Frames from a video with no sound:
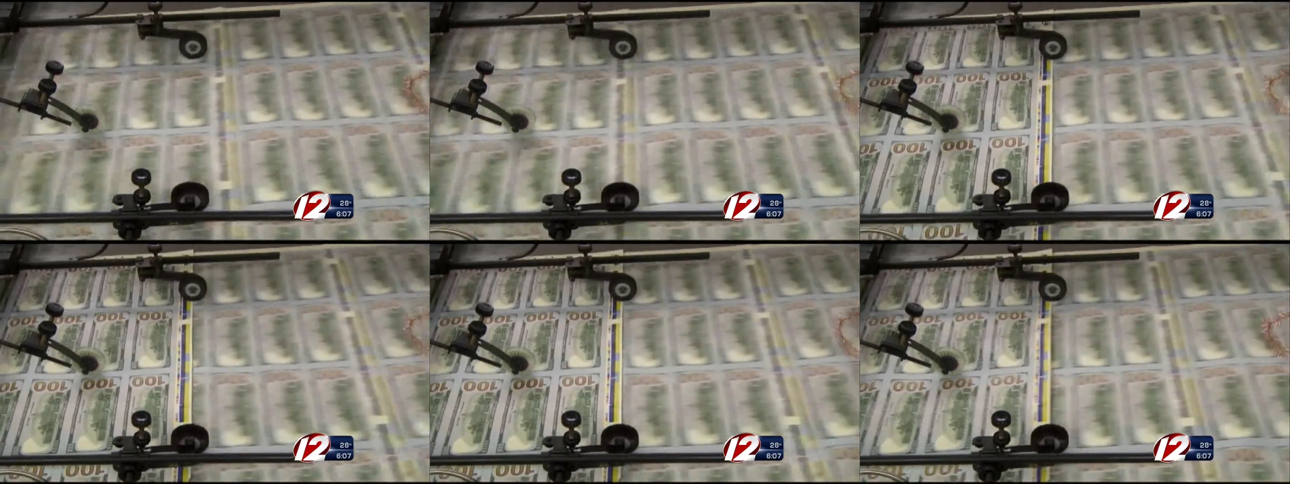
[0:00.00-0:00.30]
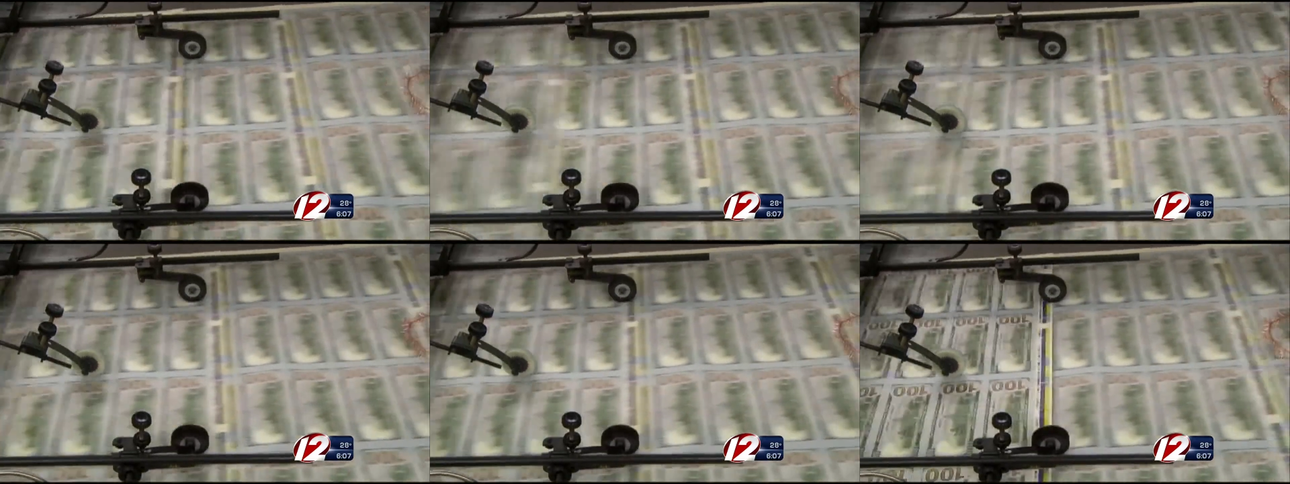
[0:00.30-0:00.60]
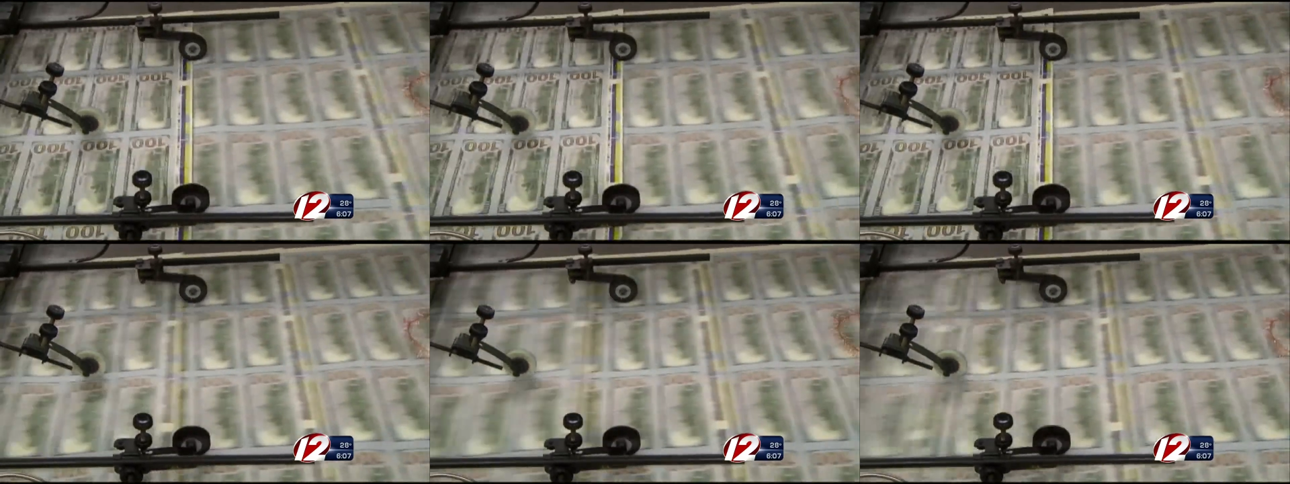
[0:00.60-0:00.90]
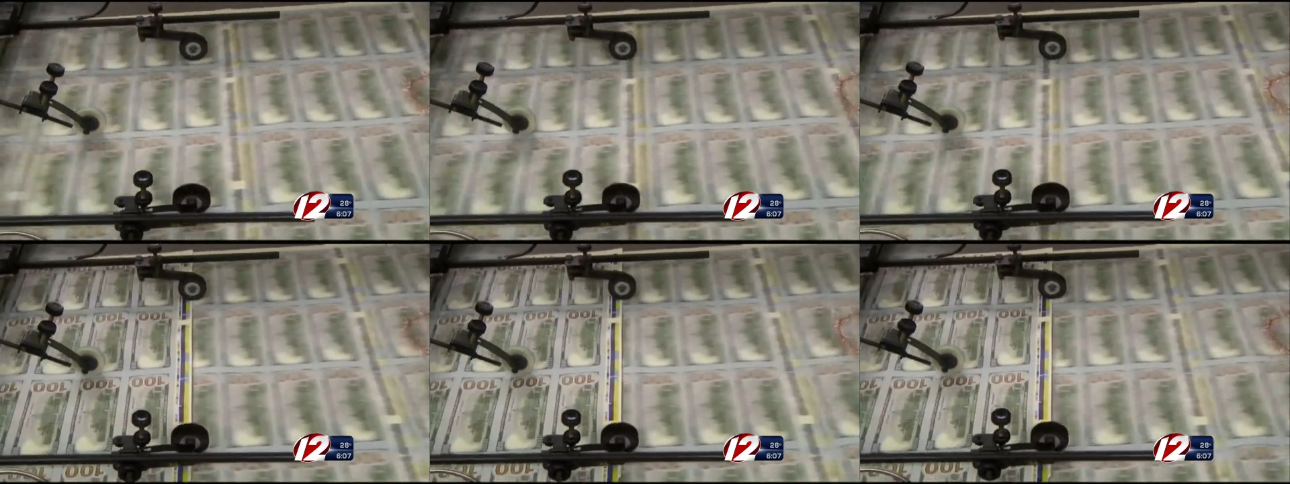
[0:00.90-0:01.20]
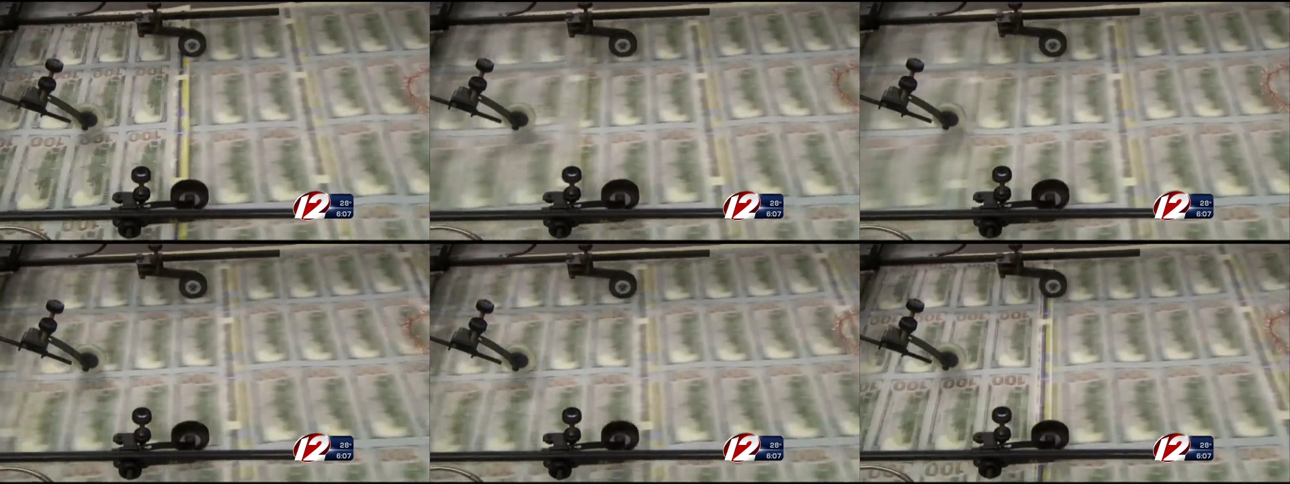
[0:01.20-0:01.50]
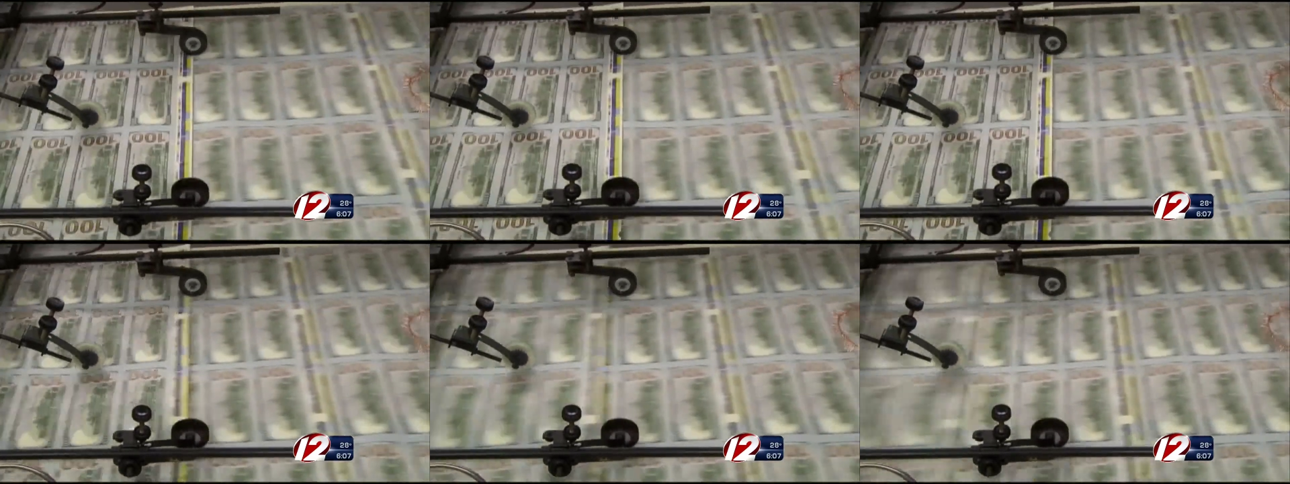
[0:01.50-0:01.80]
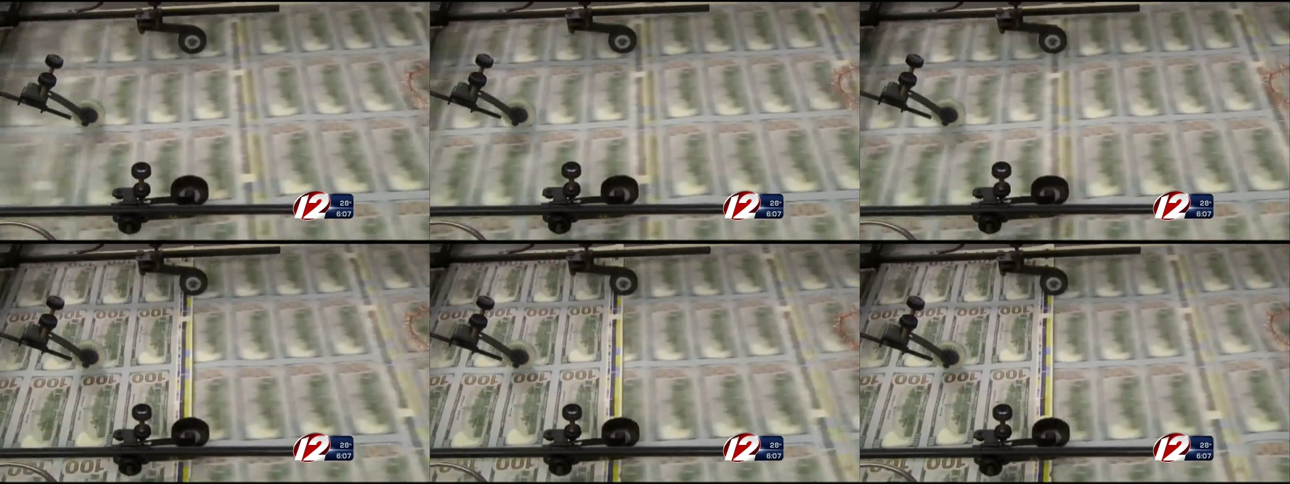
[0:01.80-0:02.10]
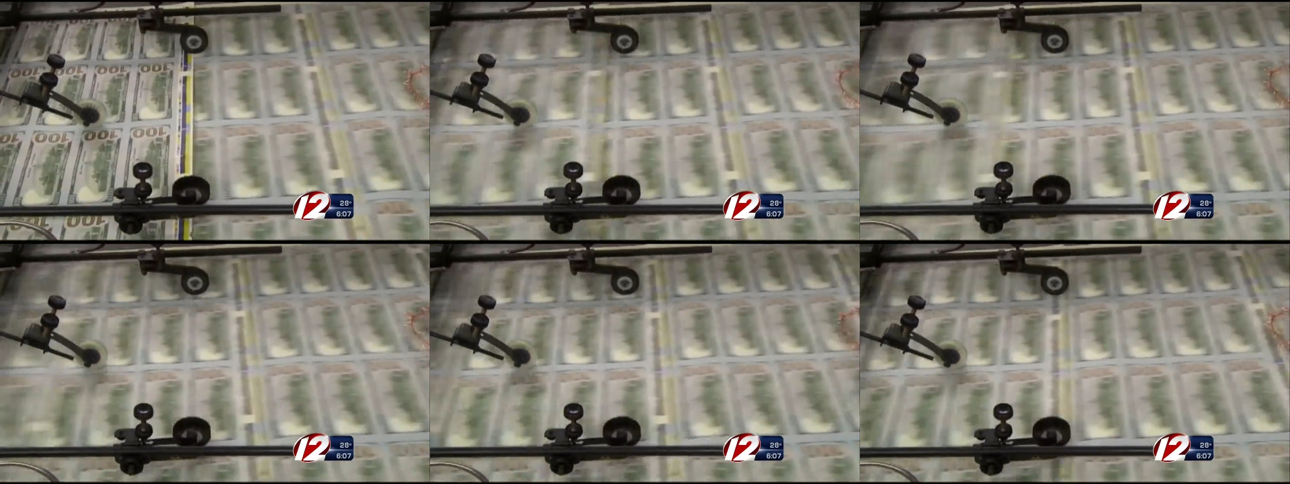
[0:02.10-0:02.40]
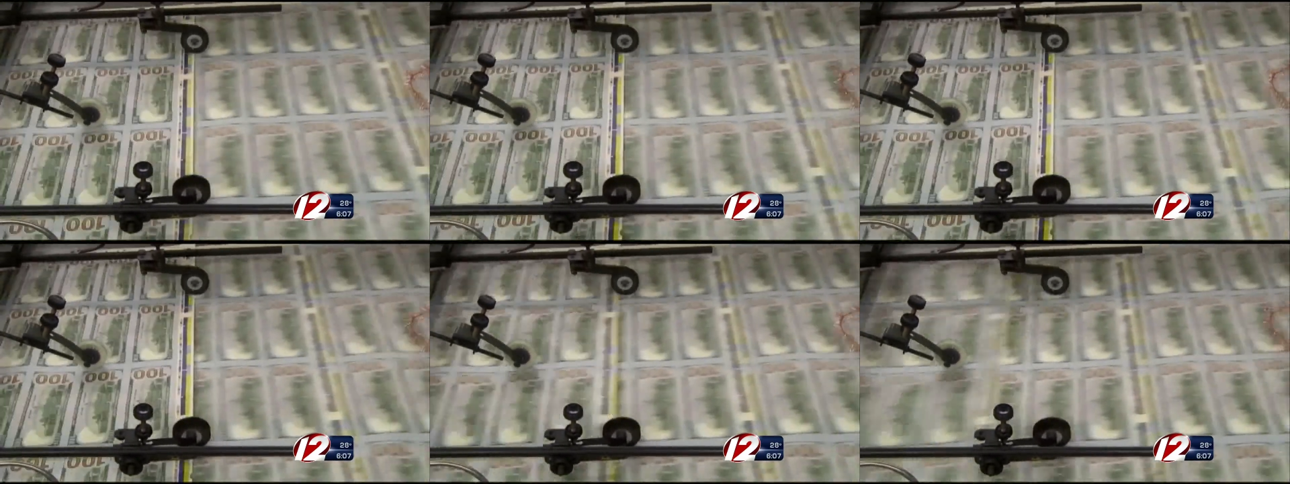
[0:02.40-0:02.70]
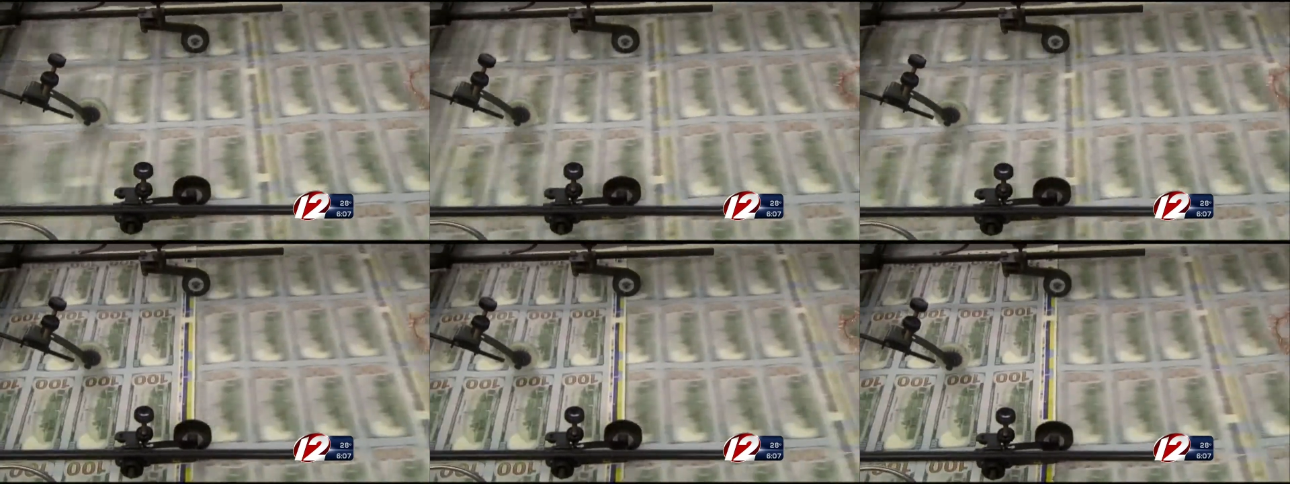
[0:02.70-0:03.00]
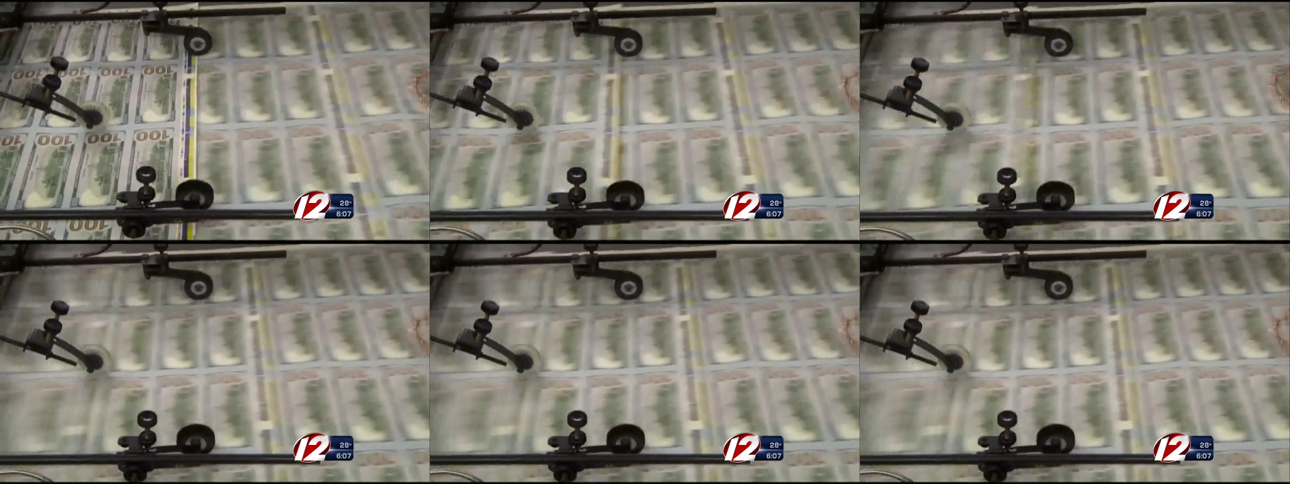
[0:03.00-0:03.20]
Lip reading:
No face is visible, so there are no lips to read.